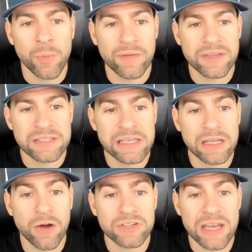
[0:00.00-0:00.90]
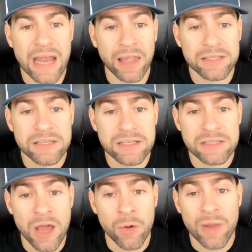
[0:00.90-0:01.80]
We have the CEO of
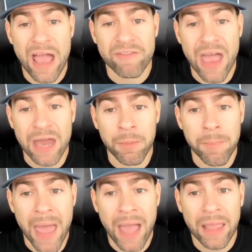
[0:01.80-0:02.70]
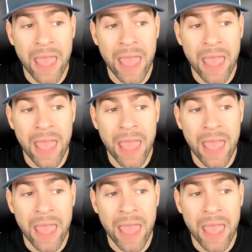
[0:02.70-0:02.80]
Chainalysis, we have Adam Back